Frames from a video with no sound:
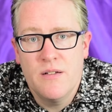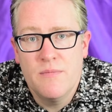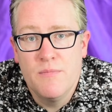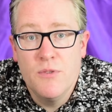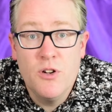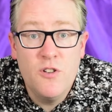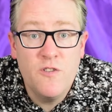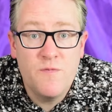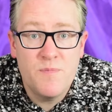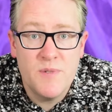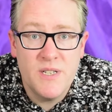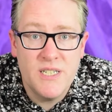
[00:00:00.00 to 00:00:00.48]

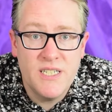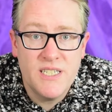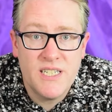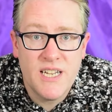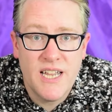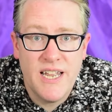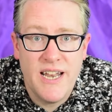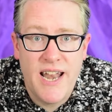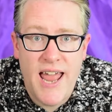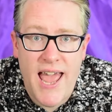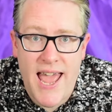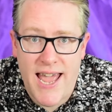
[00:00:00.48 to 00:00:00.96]
Movement
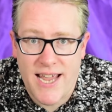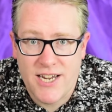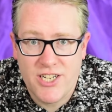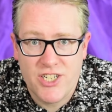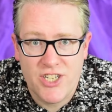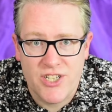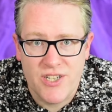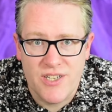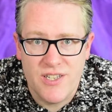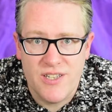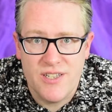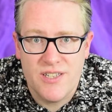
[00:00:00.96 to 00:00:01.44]
and
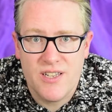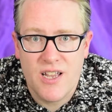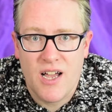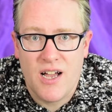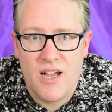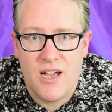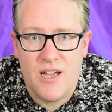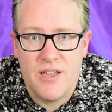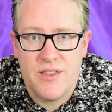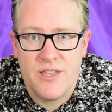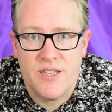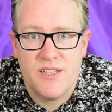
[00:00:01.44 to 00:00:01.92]
actions
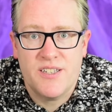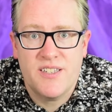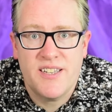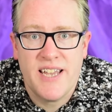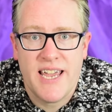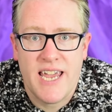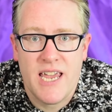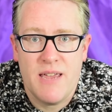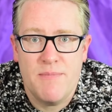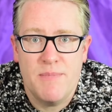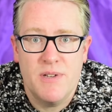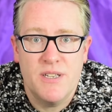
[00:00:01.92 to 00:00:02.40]
are the
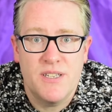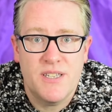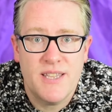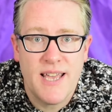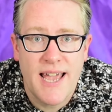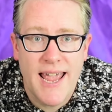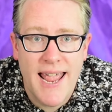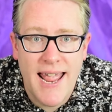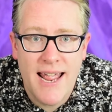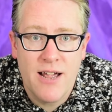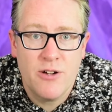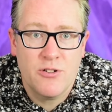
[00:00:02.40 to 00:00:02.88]
same as the
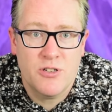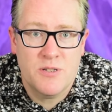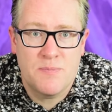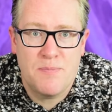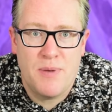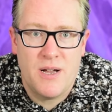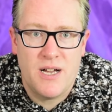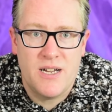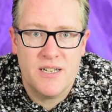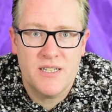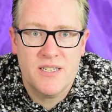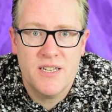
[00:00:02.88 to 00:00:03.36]
house
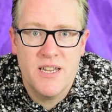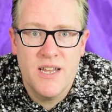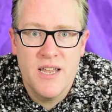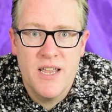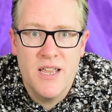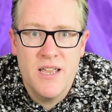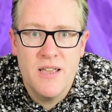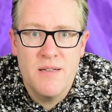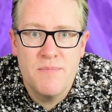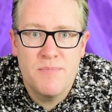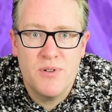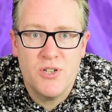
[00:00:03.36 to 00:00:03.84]
part,
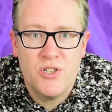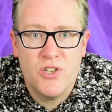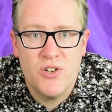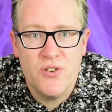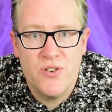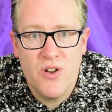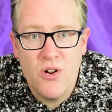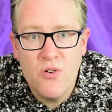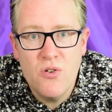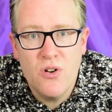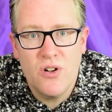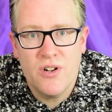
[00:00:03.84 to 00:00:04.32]
but you
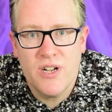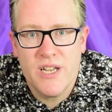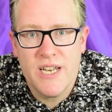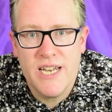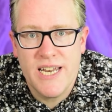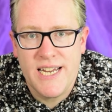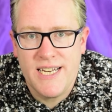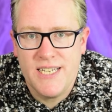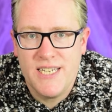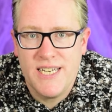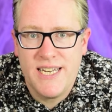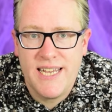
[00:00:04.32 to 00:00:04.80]
no longer
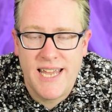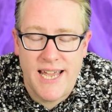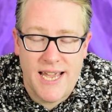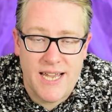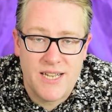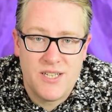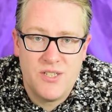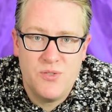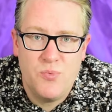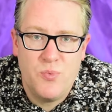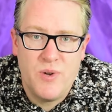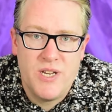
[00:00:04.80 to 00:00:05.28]
need to
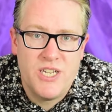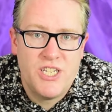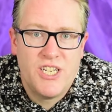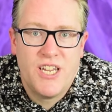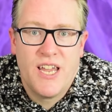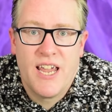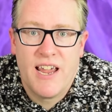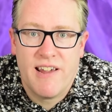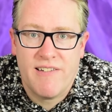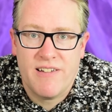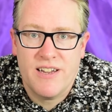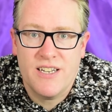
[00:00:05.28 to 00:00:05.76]
guess which
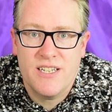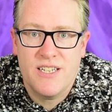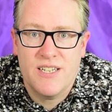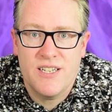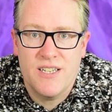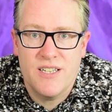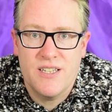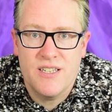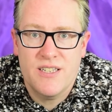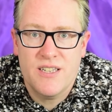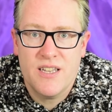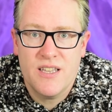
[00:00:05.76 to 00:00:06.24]

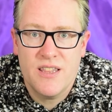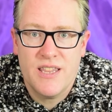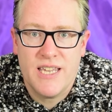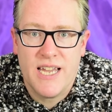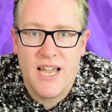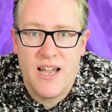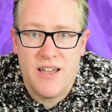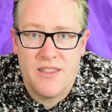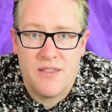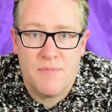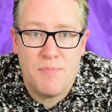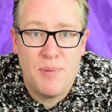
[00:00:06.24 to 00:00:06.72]
characters
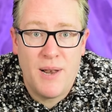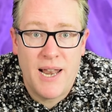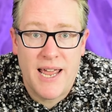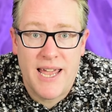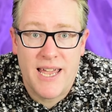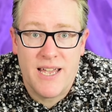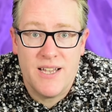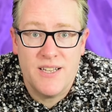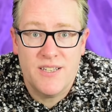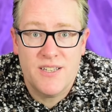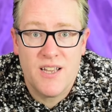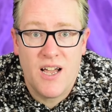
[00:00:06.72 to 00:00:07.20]
the other
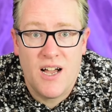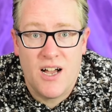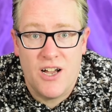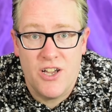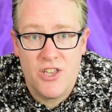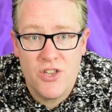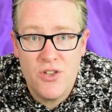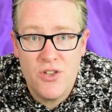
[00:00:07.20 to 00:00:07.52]
players are